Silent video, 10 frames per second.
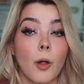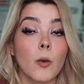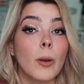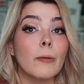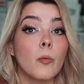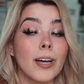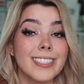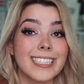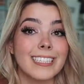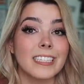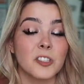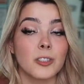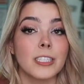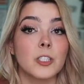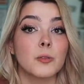Broadway was
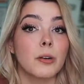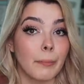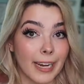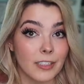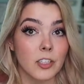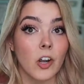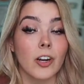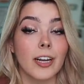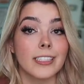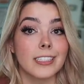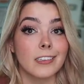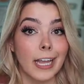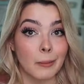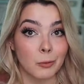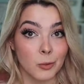initially to remain dark until
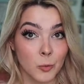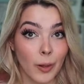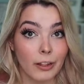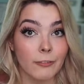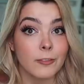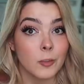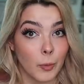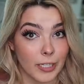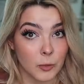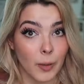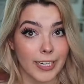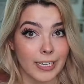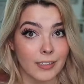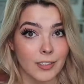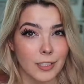April 12th,
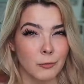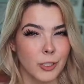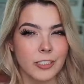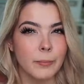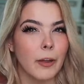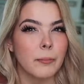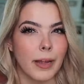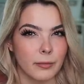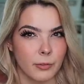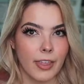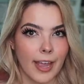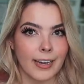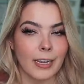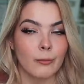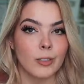2020, so just about a month.
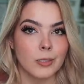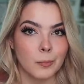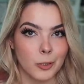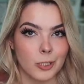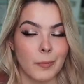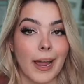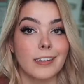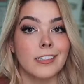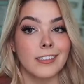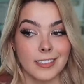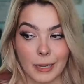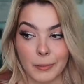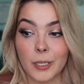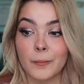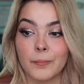Then it was pushed back to the
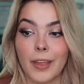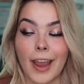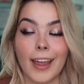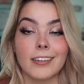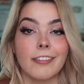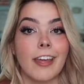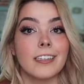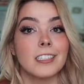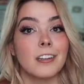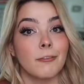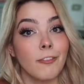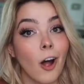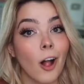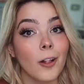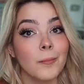summer, and then to the
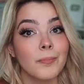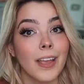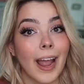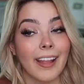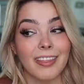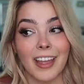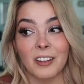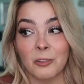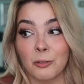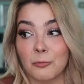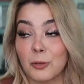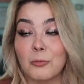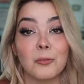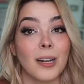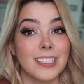fall, and then
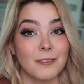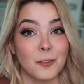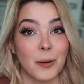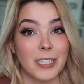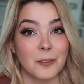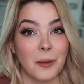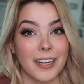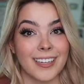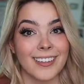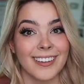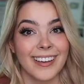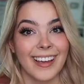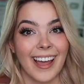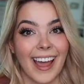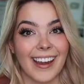through the rest of 2020,
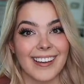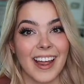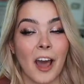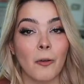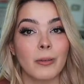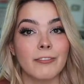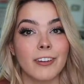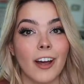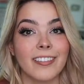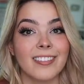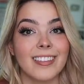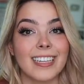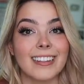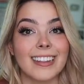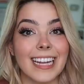and now we've gotten
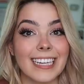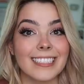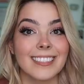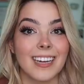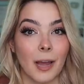the latest